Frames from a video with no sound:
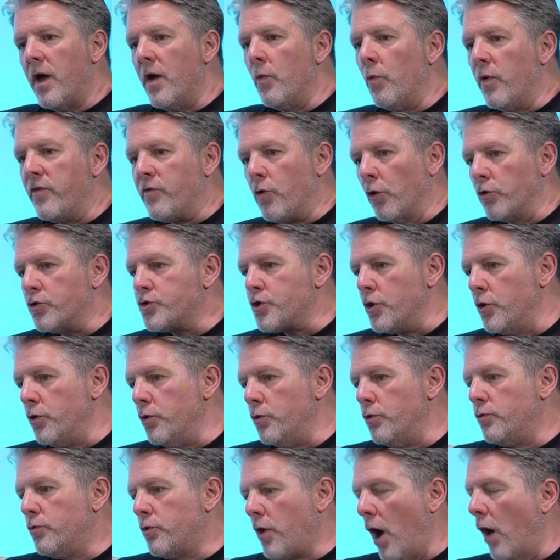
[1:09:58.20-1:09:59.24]
we've got
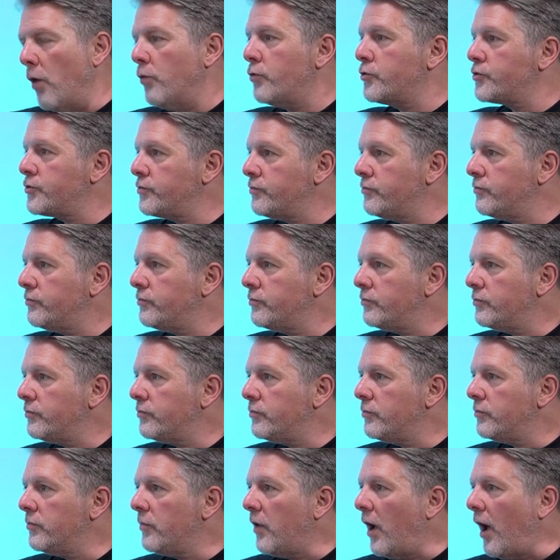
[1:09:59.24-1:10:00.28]
two goals,
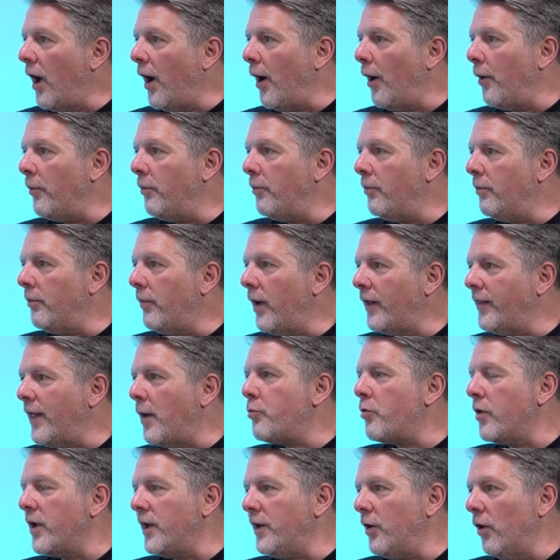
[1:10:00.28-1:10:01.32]
and they're
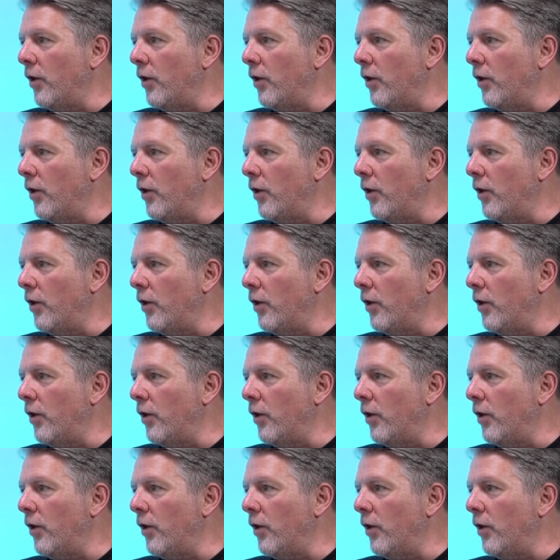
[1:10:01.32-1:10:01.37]
pretty